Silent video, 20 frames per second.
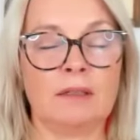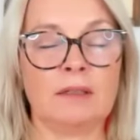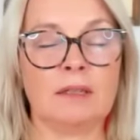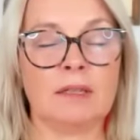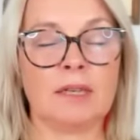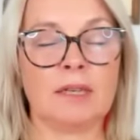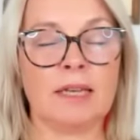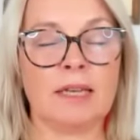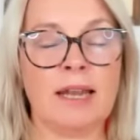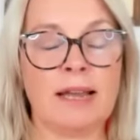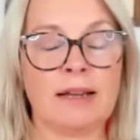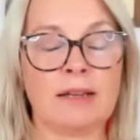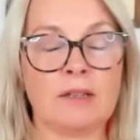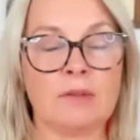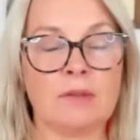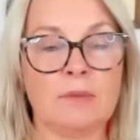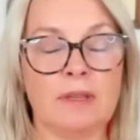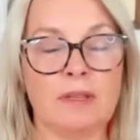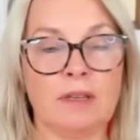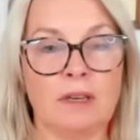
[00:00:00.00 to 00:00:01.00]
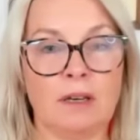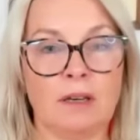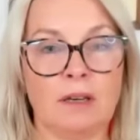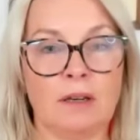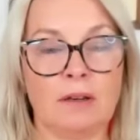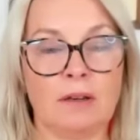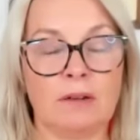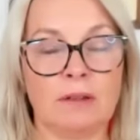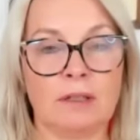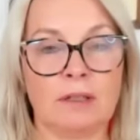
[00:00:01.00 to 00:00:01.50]
to connect with
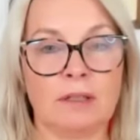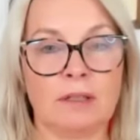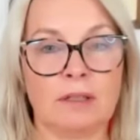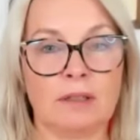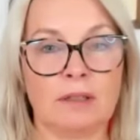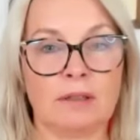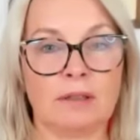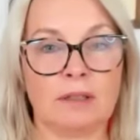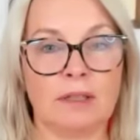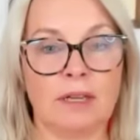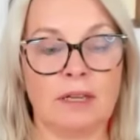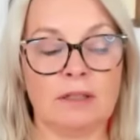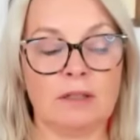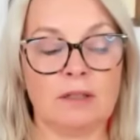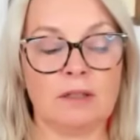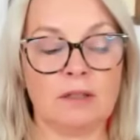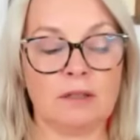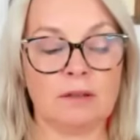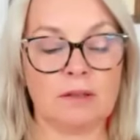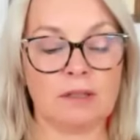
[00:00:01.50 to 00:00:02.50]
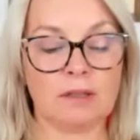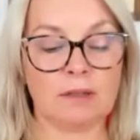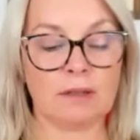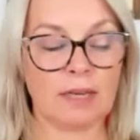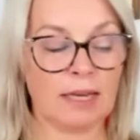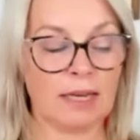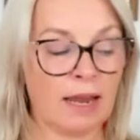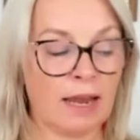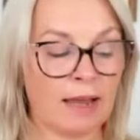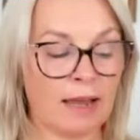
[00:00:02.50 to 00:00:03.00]
you and you to
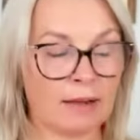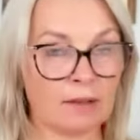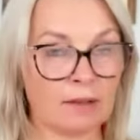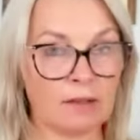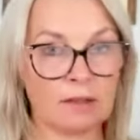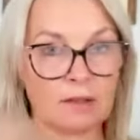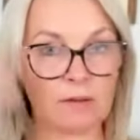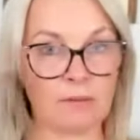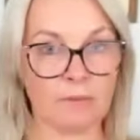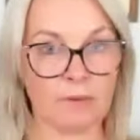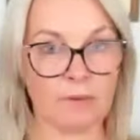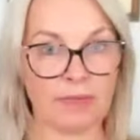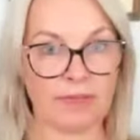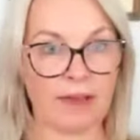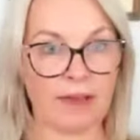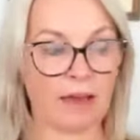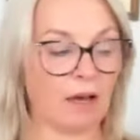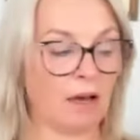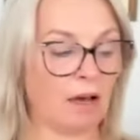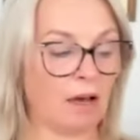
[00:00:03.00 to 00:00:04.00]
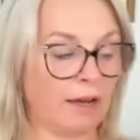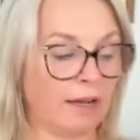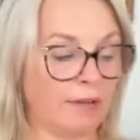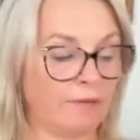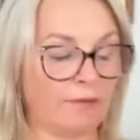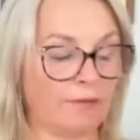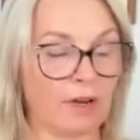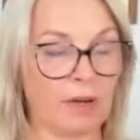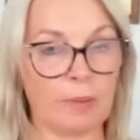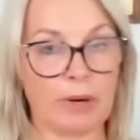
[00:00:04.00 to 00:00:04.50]
connect with that
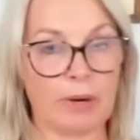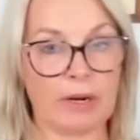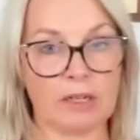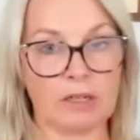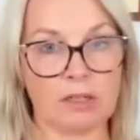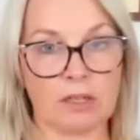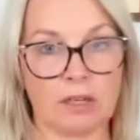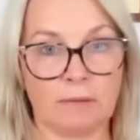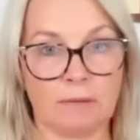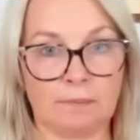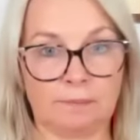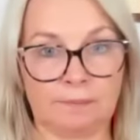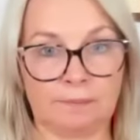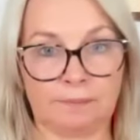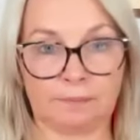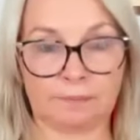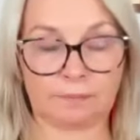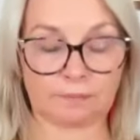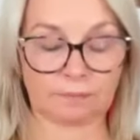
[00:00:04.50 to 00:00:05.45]
higher vibration.